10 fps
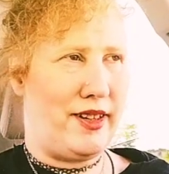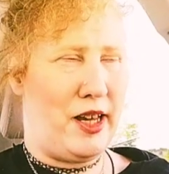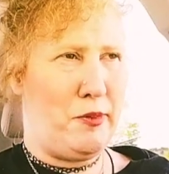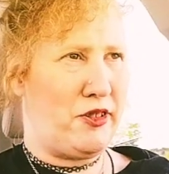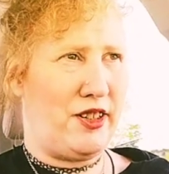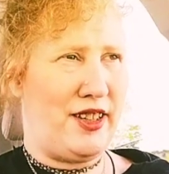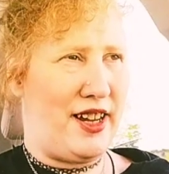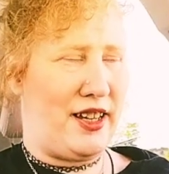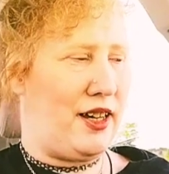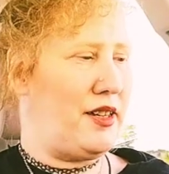animals are
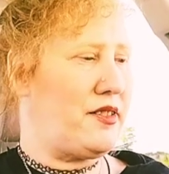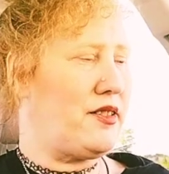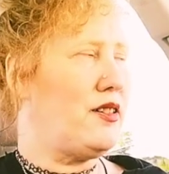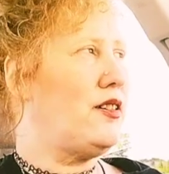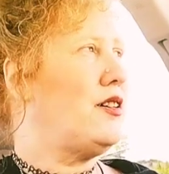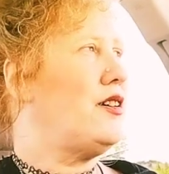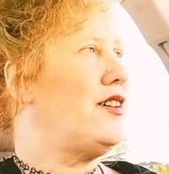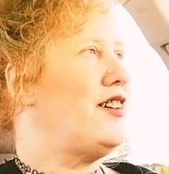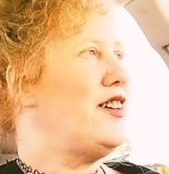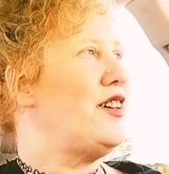like us.
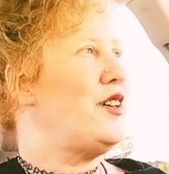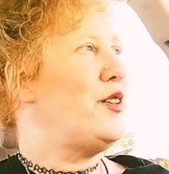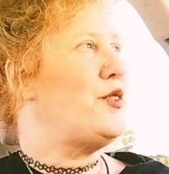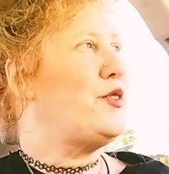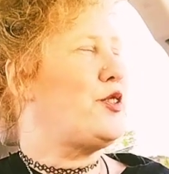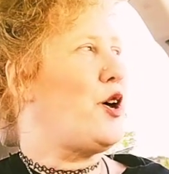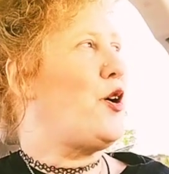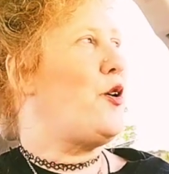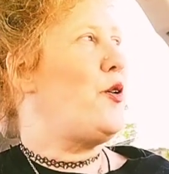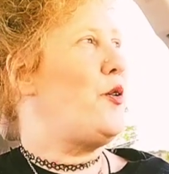
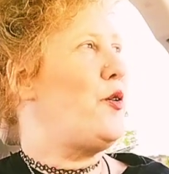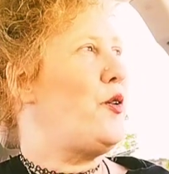So